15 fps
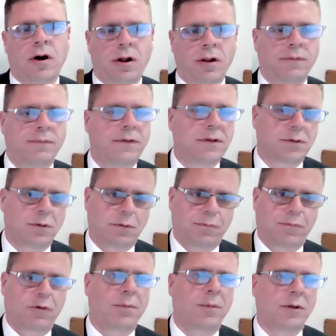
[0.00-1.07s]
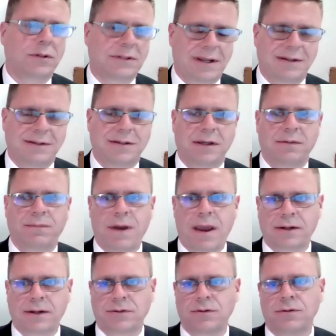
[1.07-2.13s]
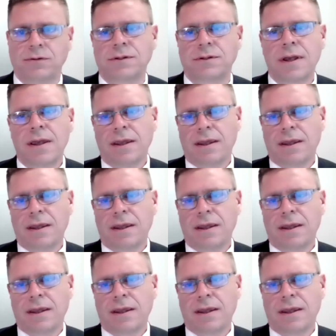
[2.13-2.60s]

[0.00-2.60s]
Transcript: all of the sort of criminal sentencing factors